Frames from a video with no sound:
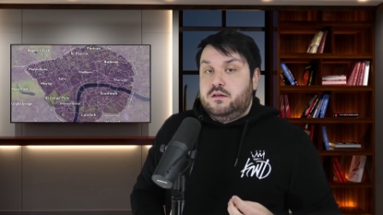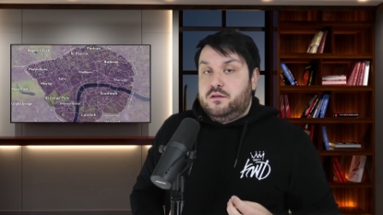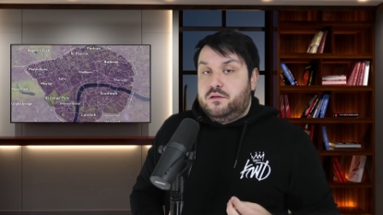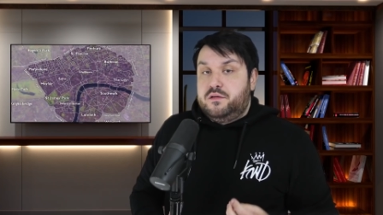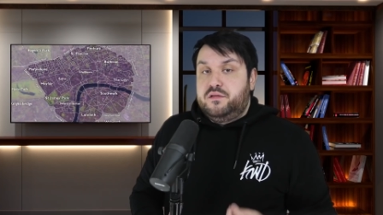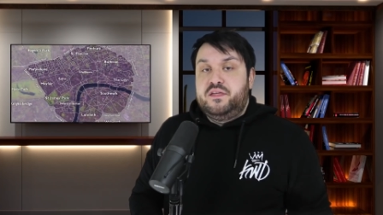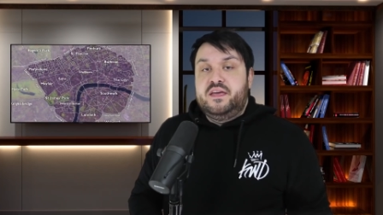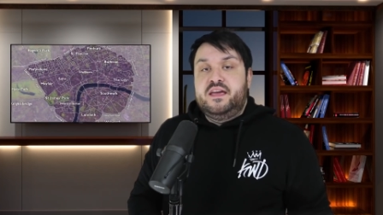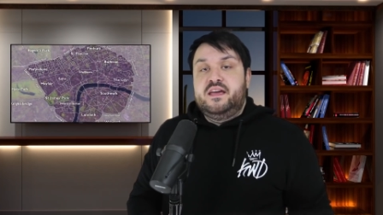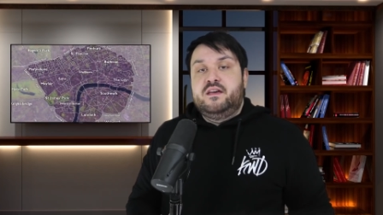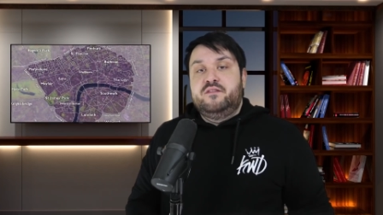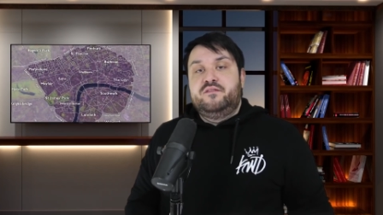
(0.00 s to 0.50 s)

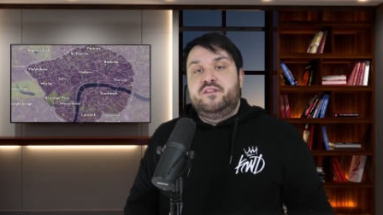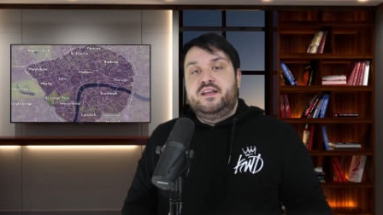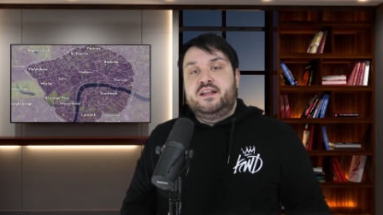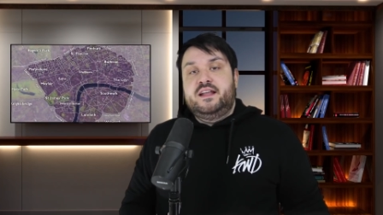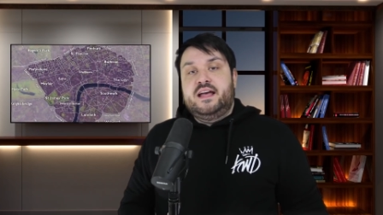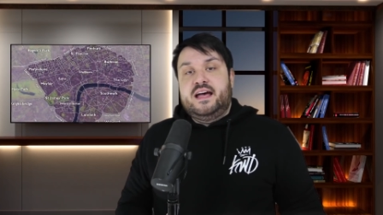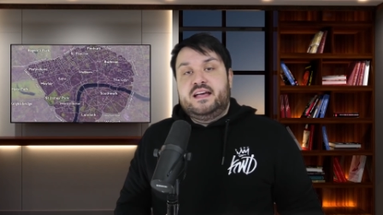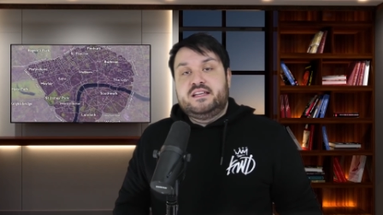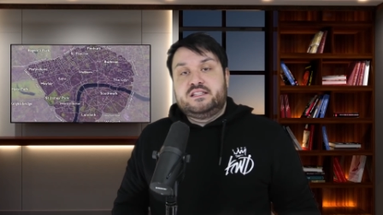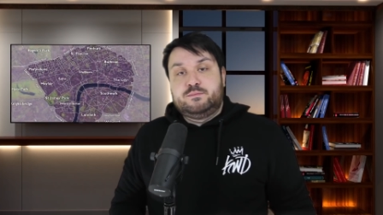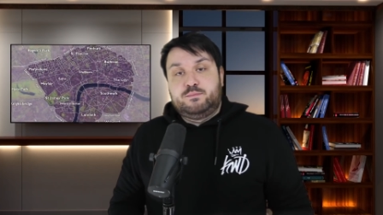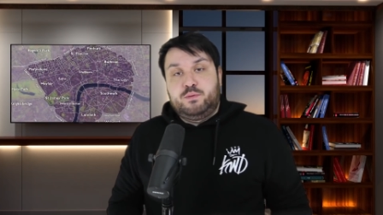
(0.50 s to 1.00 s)
Think of it
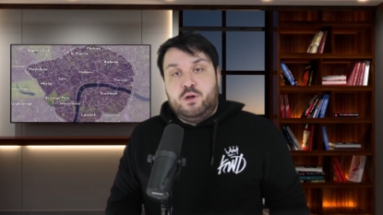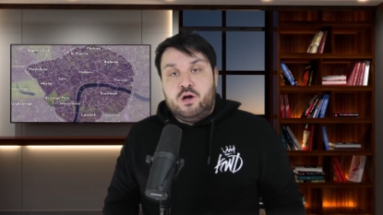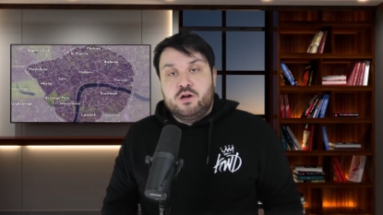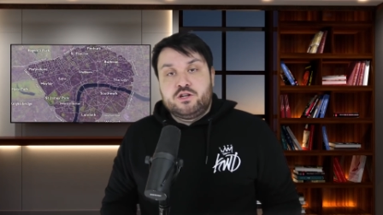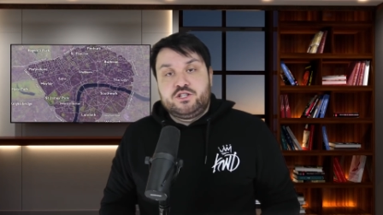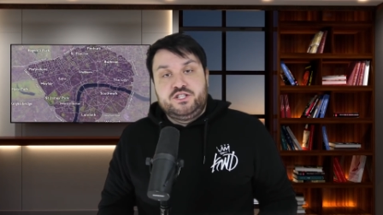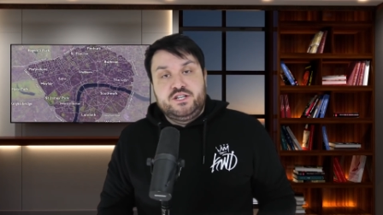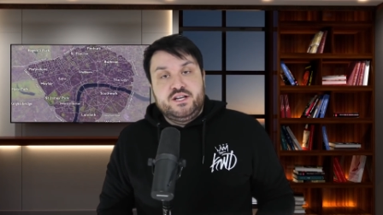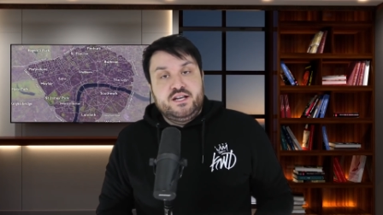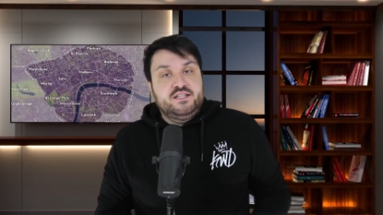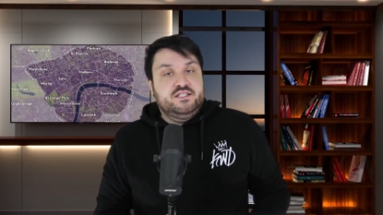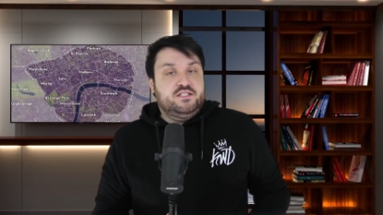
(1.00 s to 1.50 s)
as
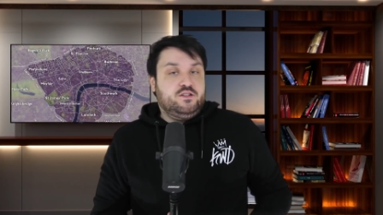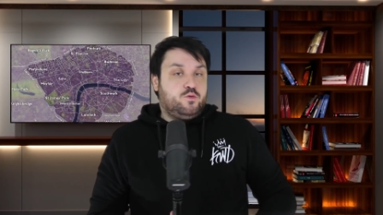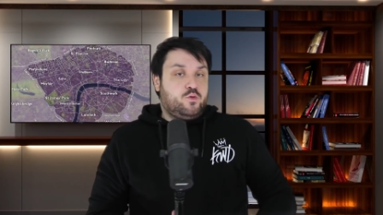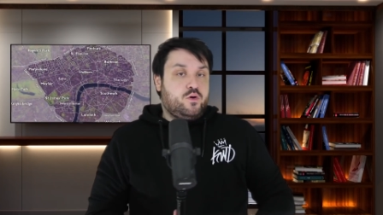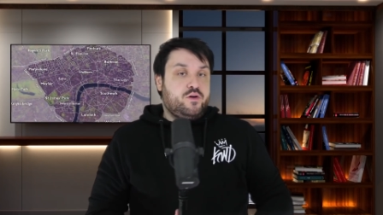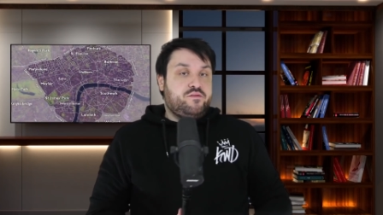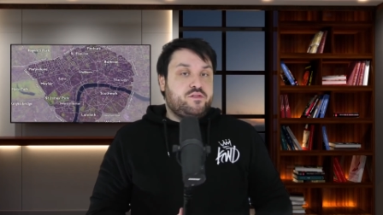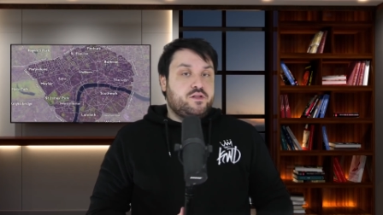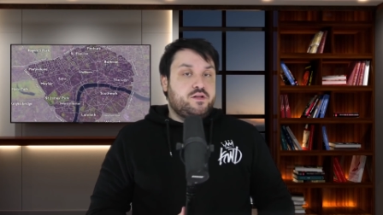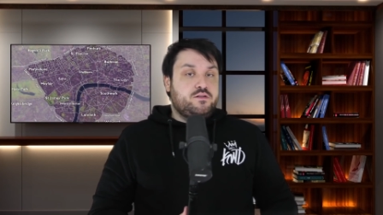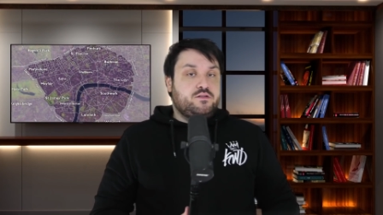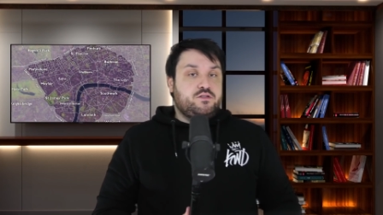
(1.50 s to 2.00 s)
blockchain's
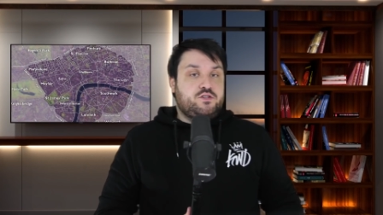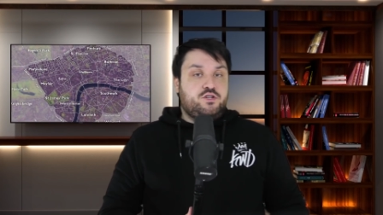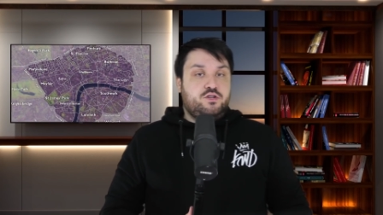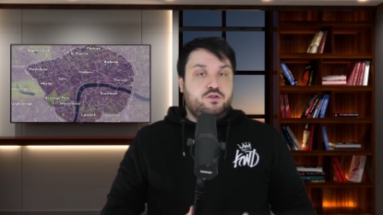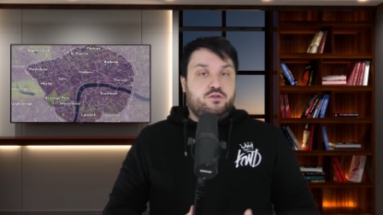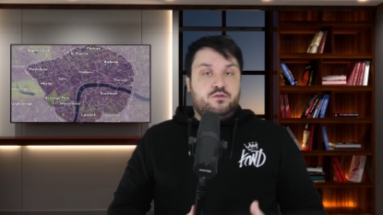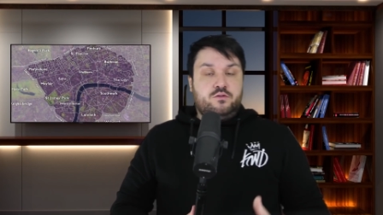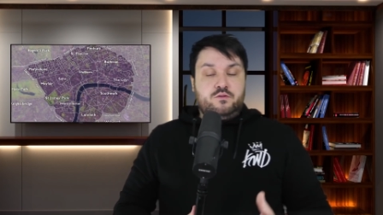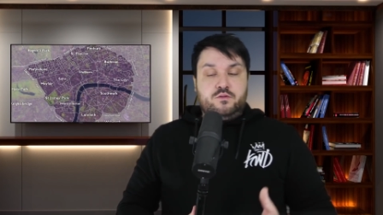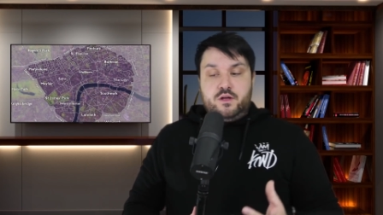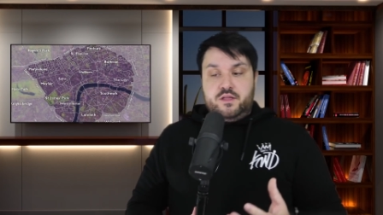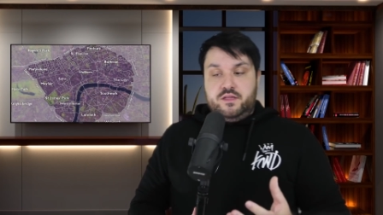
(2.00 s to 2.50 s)
equivalent
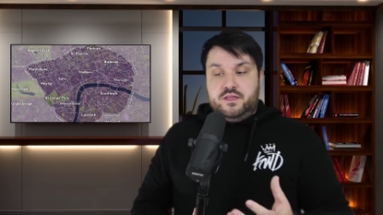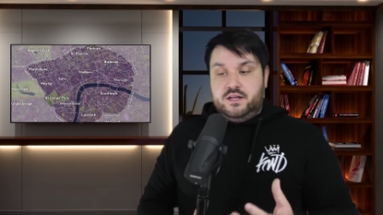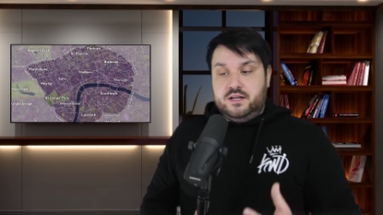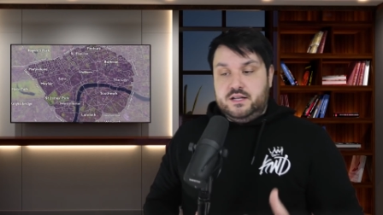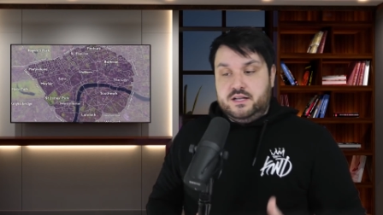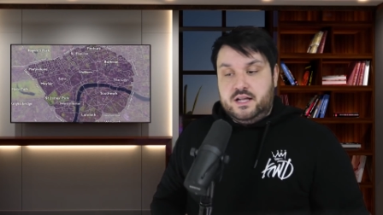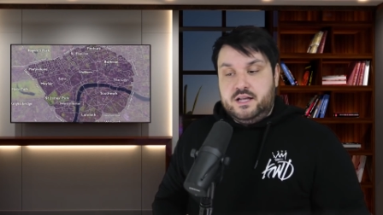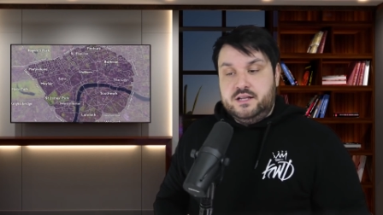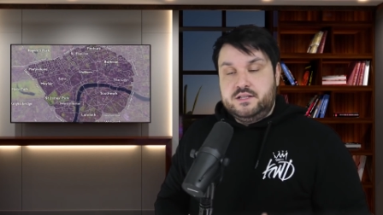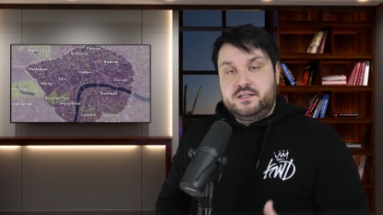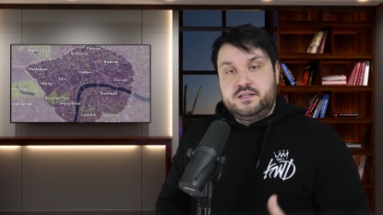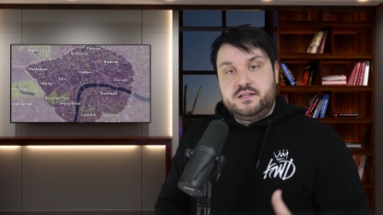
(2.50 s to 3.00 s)
to the
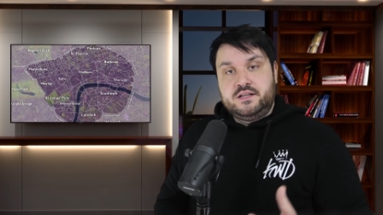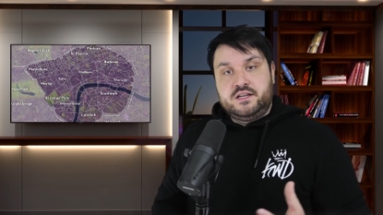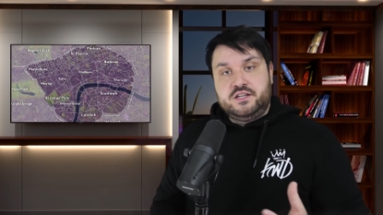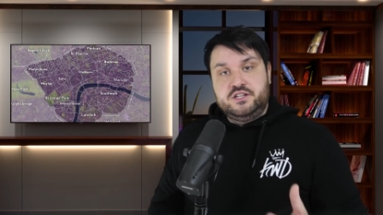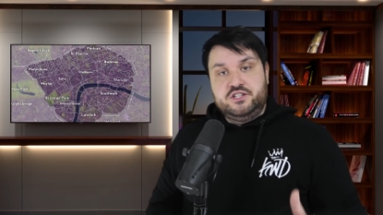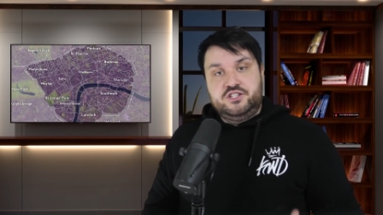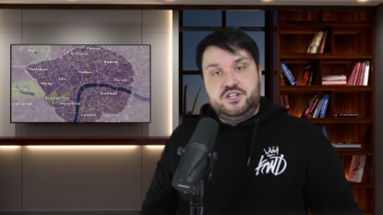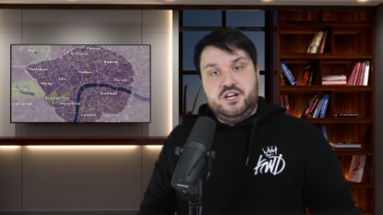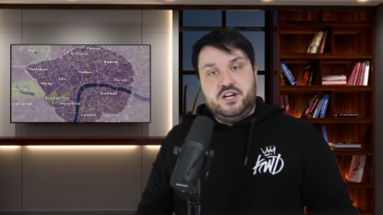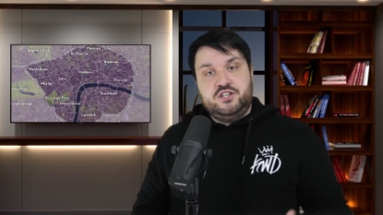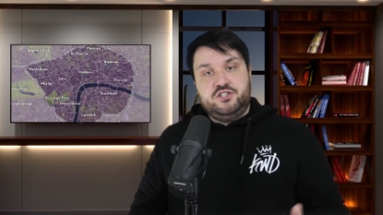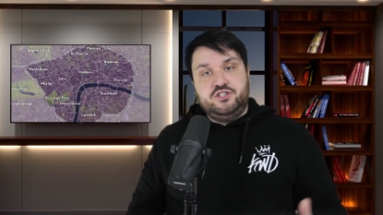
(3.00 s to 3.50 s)
London
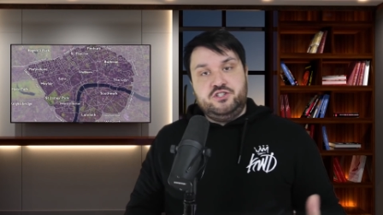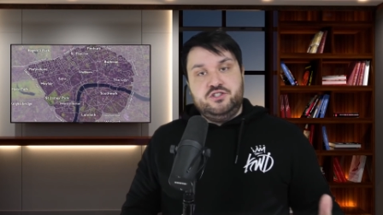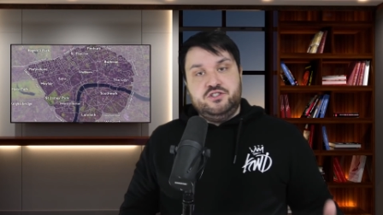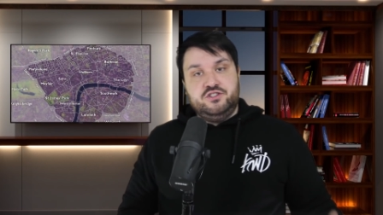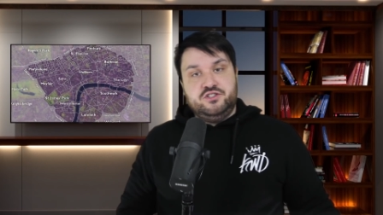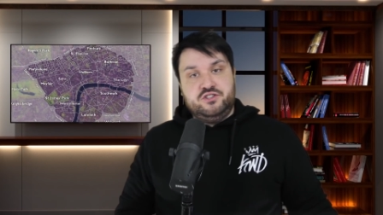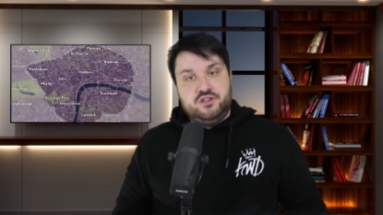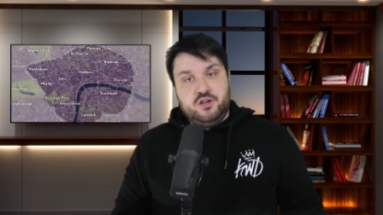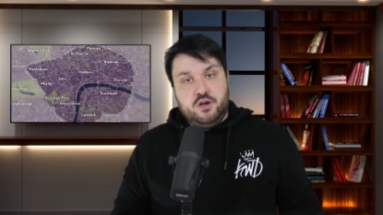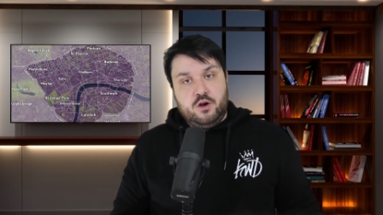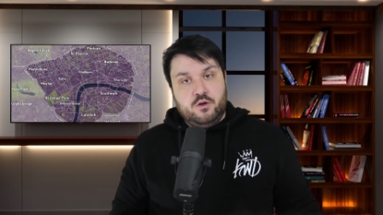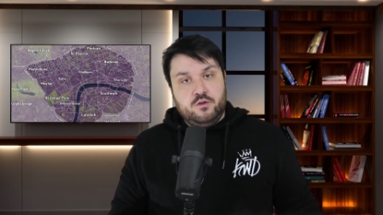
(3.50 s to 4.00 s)
congestion
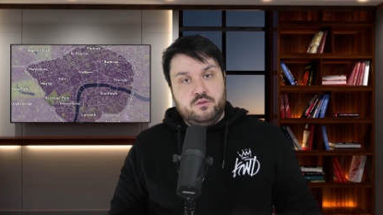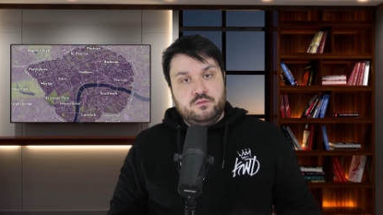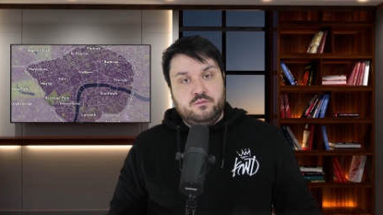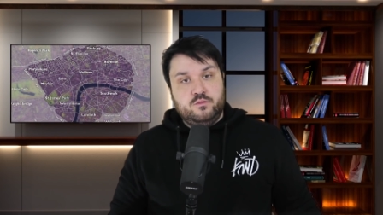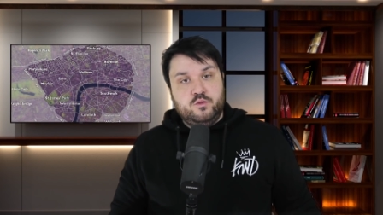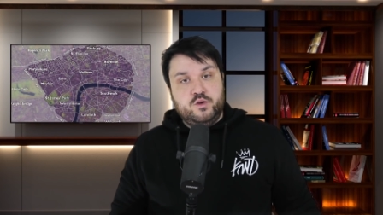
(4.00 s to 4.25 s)
zone,